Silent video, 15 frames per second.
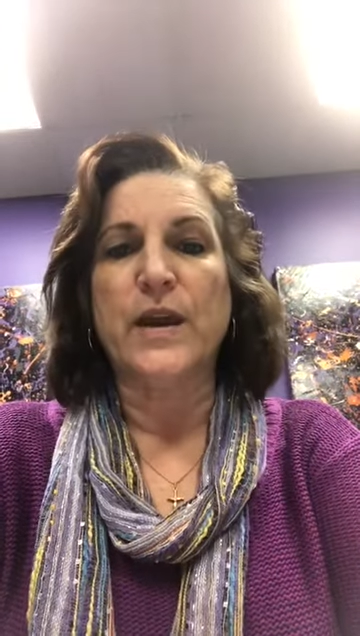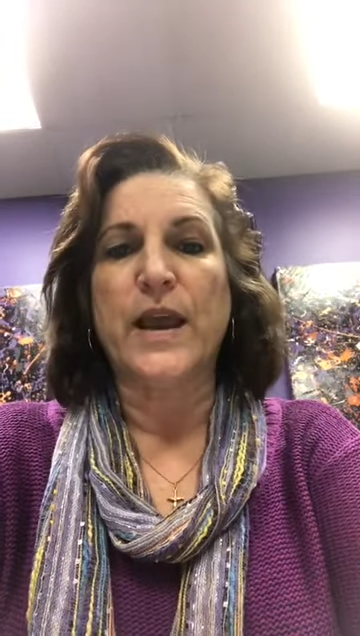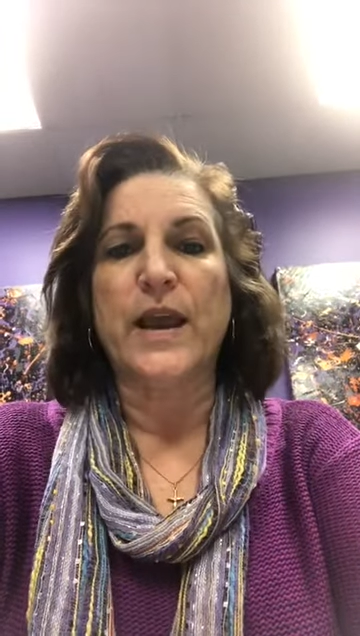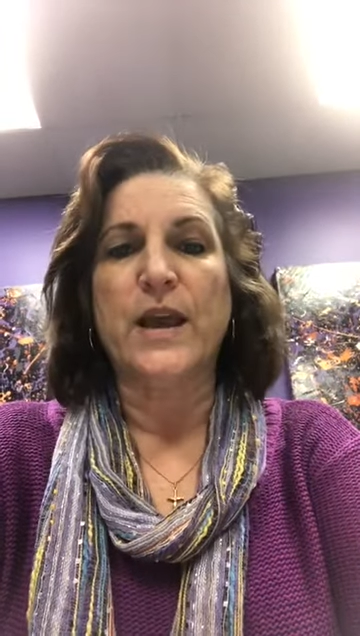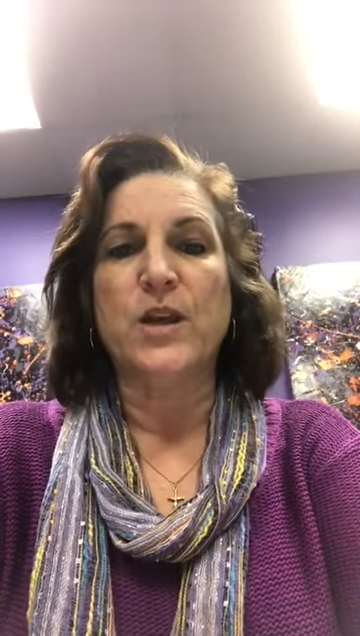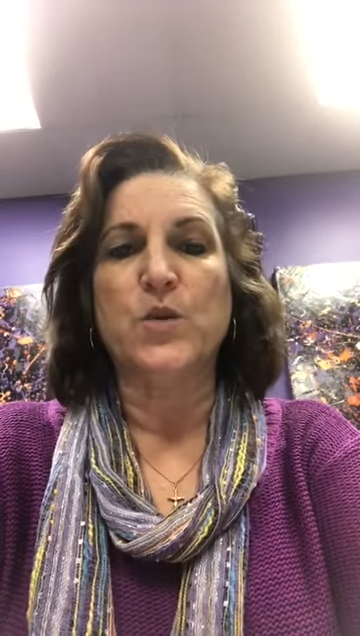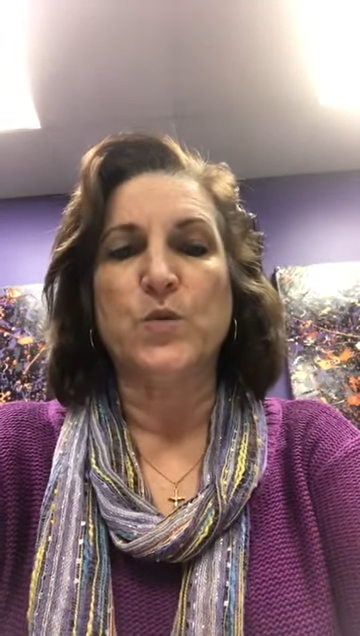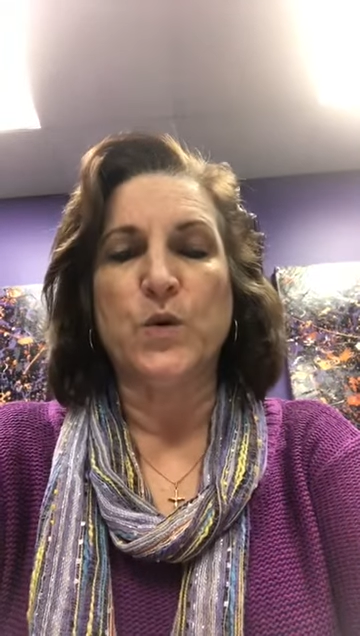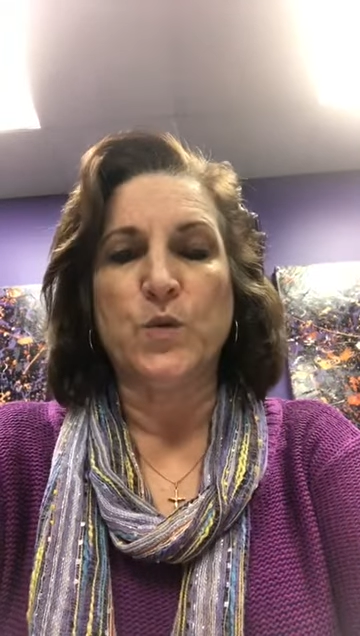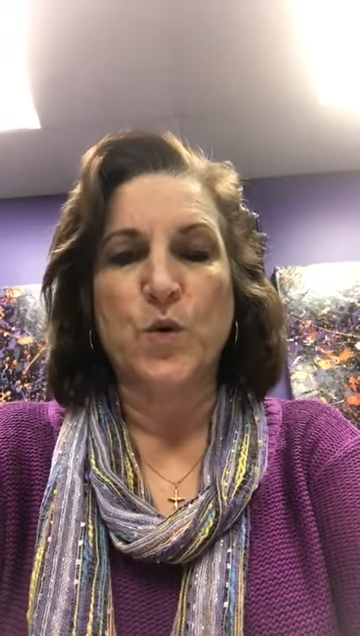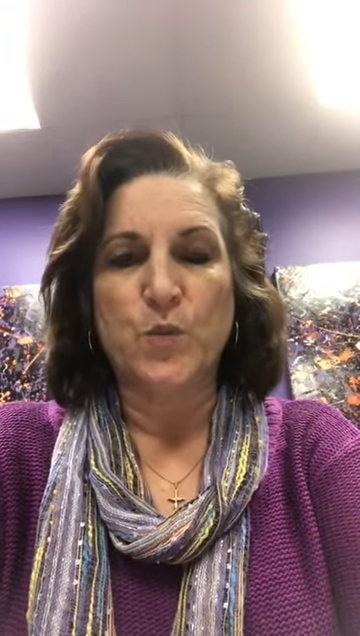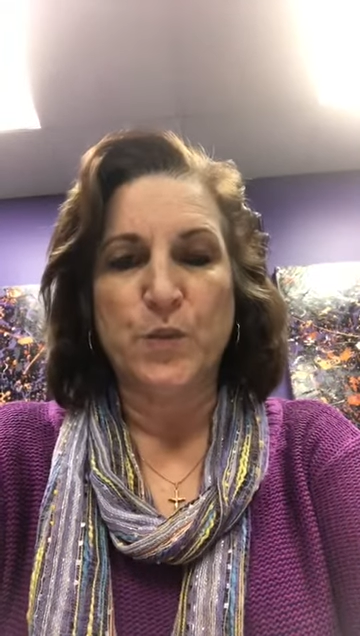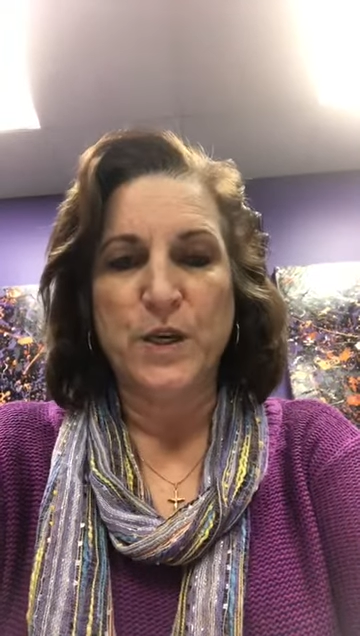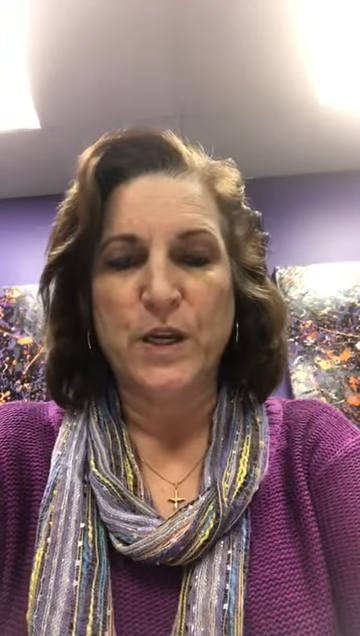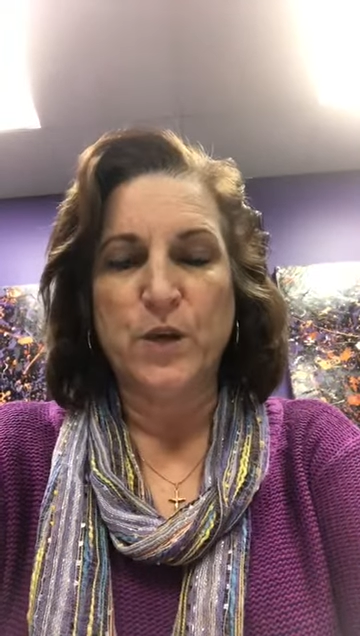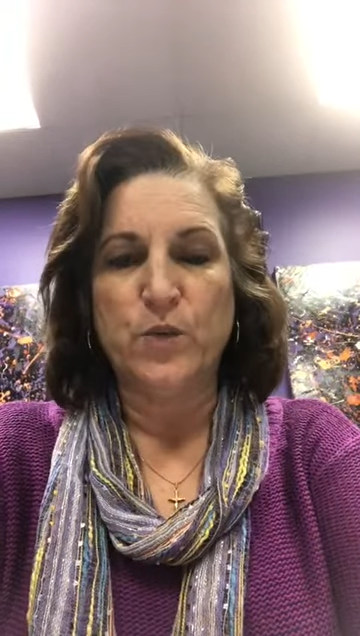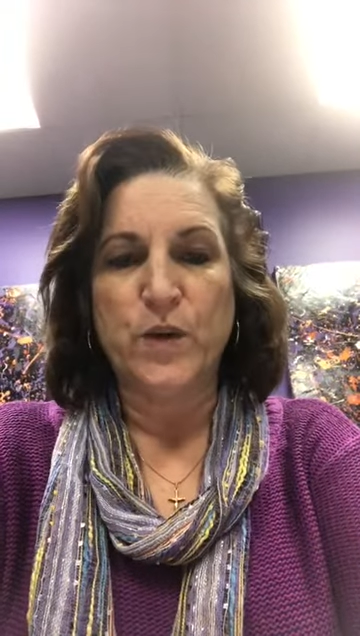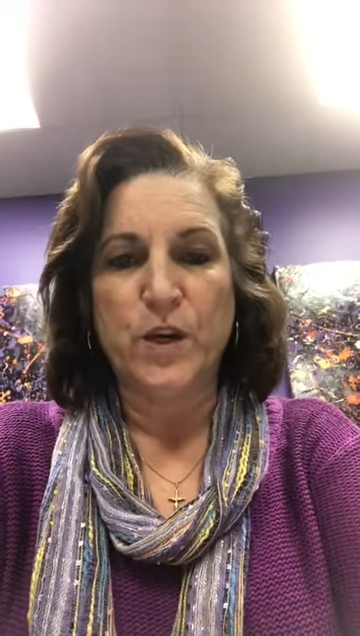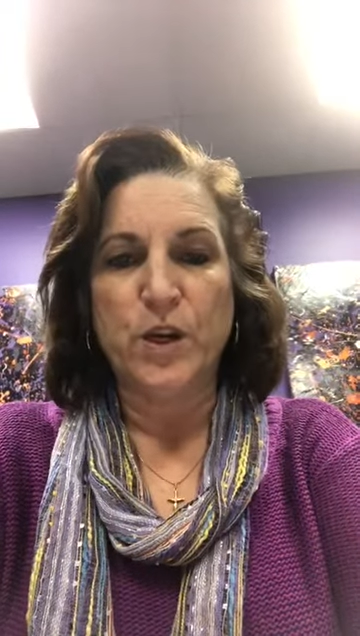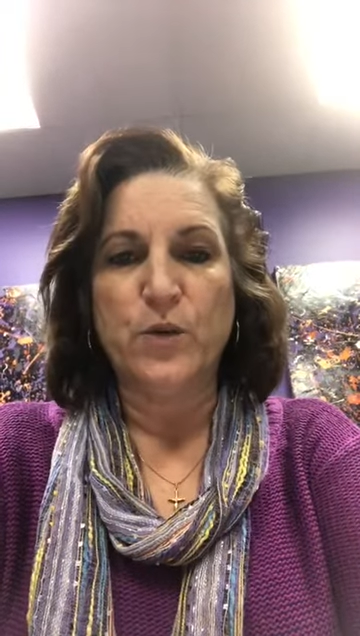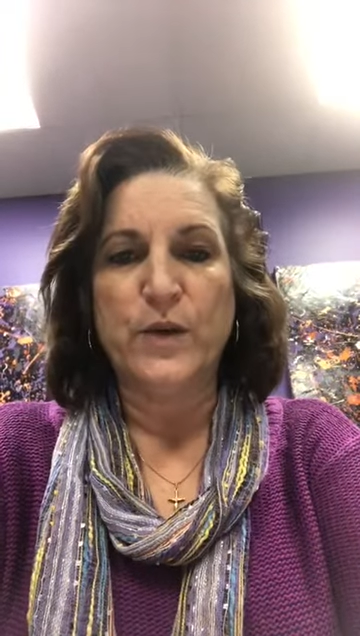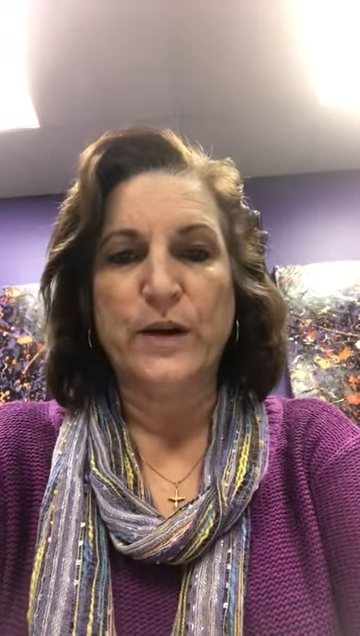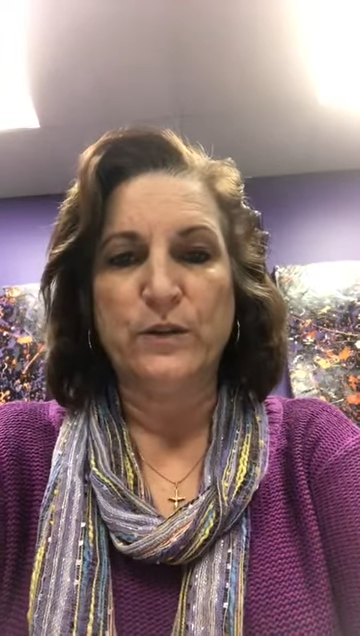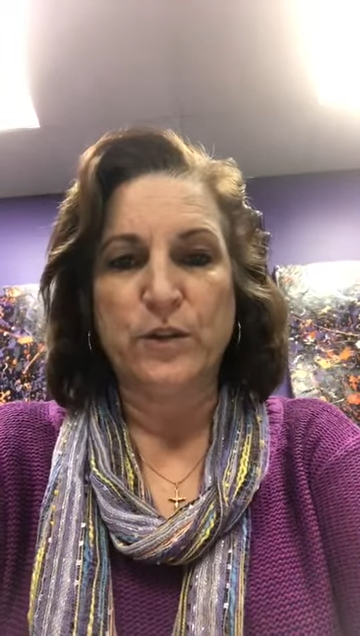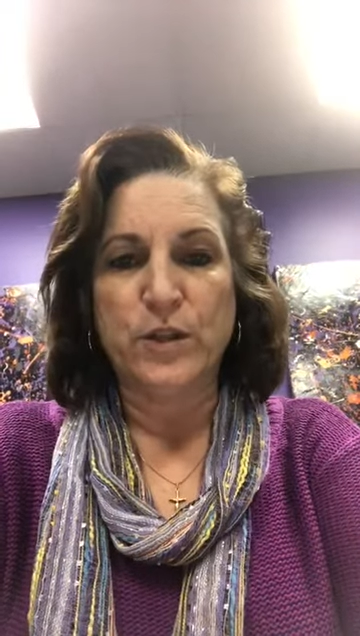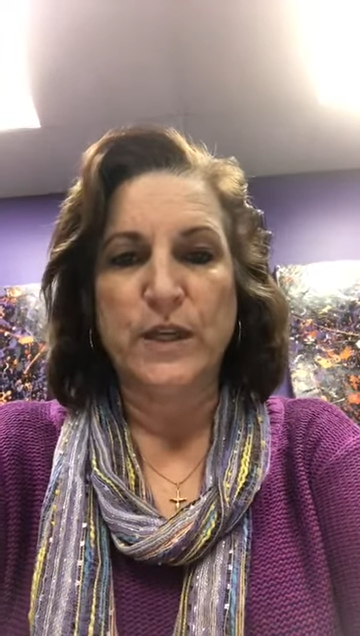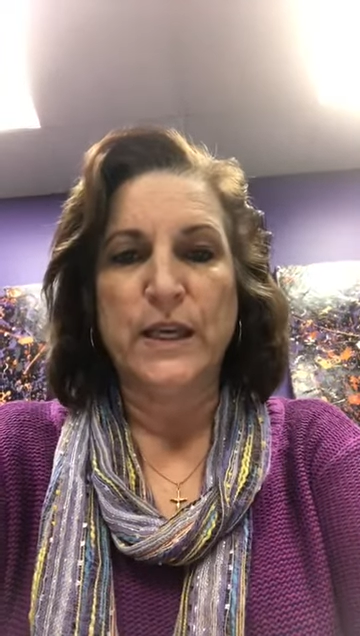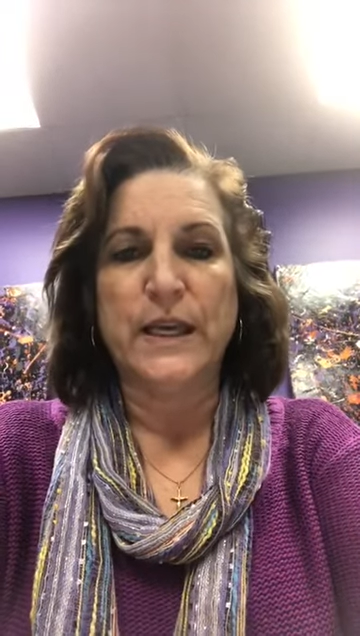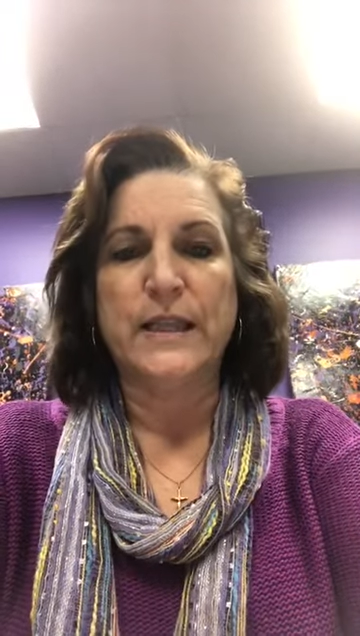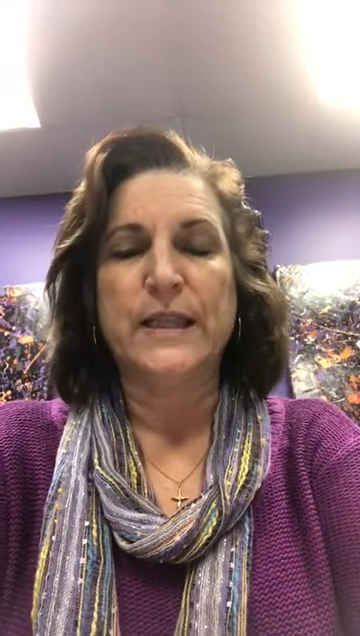and we won't be running around
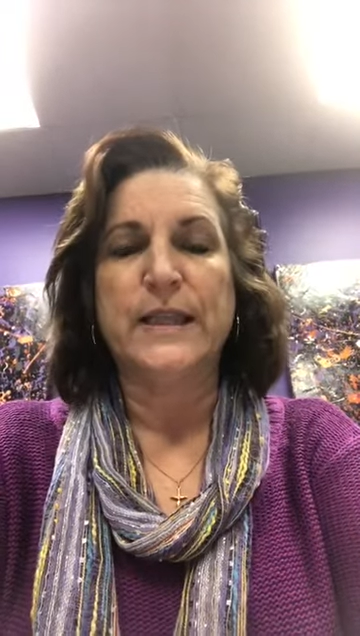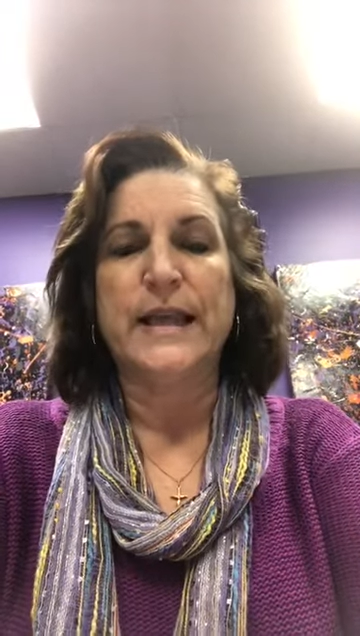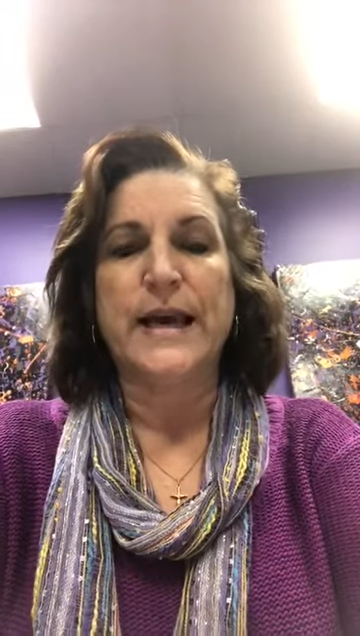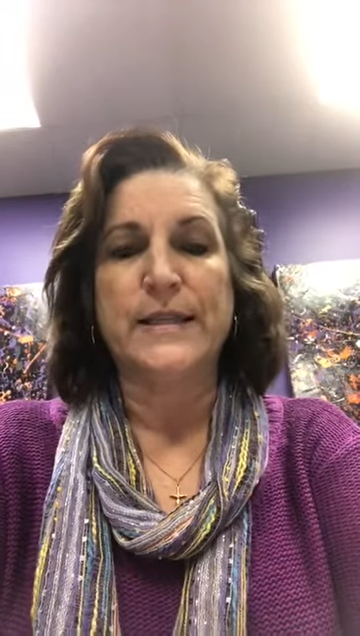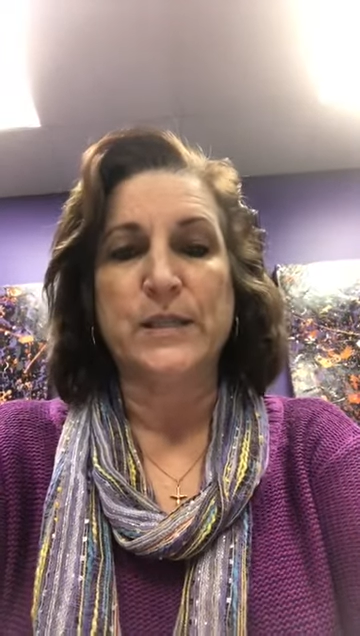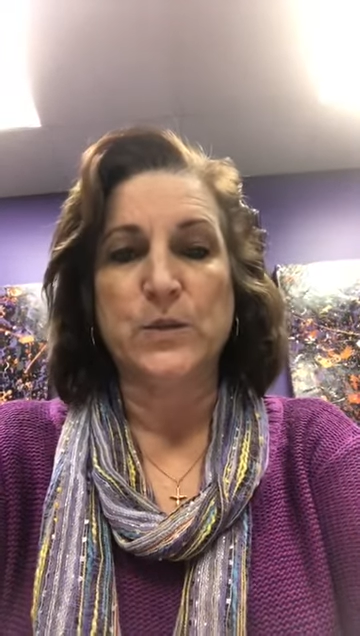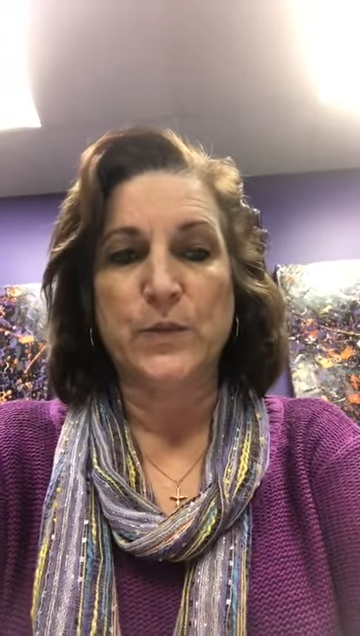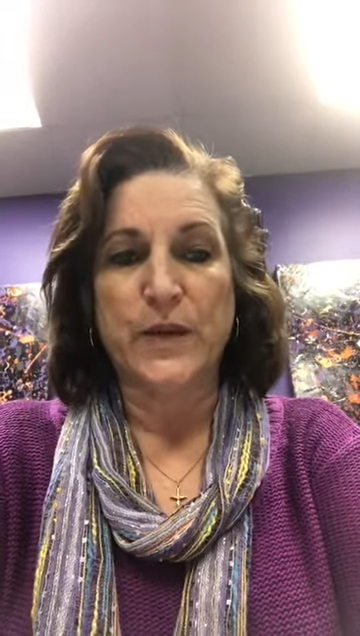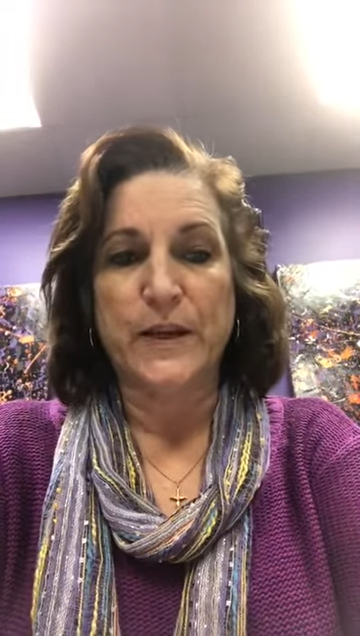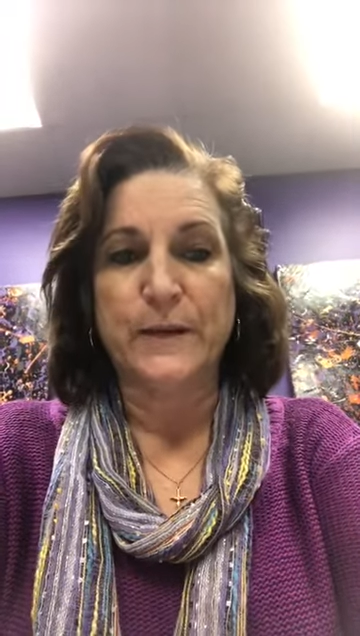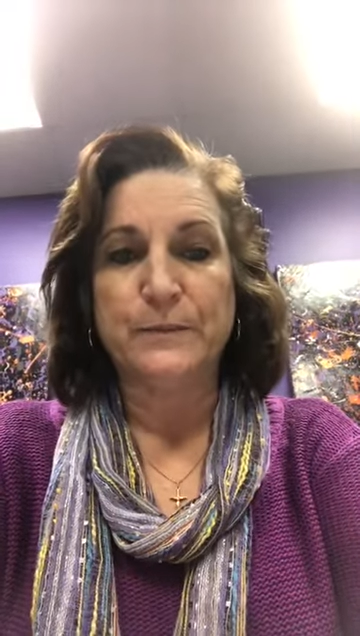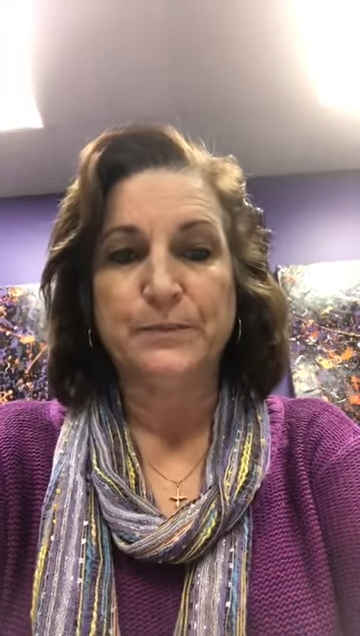looking at the last minute.